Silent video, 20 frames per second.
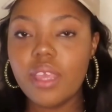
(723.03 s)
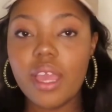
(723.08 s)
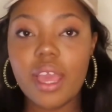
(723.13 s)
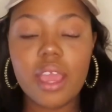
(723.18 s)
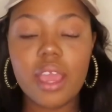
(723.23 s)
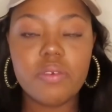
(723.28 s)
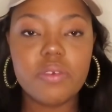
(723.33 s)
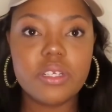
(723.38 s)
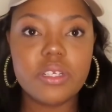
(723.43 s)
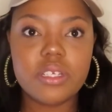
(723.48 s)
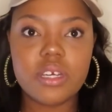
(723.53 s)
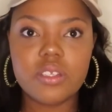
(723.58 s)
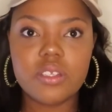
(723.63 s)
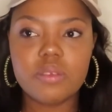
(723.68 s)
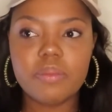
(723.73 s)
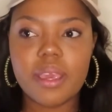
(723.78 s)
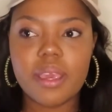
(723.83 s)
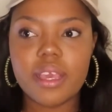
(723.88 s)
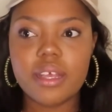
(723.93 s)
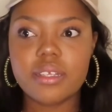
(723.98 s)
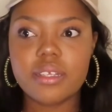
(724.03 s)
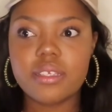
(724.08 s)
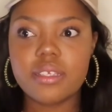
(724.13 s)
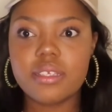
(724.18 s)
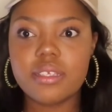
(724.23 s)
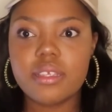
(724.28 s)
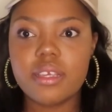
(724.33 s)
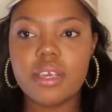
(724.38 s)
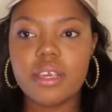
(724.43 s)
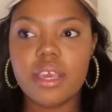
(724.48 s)
I reached out to my elder
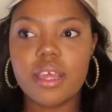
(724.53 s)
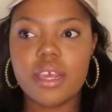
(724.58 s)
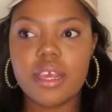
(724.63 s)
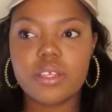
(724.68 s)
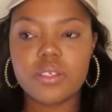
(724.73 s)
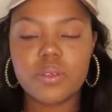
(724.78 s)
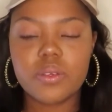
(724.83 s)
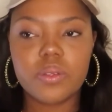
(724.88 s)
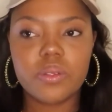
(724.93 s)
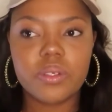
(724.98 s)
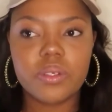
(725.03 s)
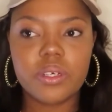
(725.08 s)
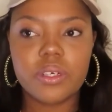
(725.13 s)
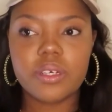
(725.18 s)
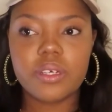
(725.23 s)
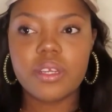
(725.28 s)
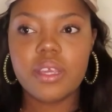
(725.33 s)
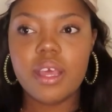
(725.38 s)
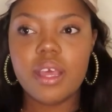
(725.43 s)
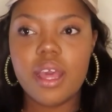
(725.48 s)
sister and I told her,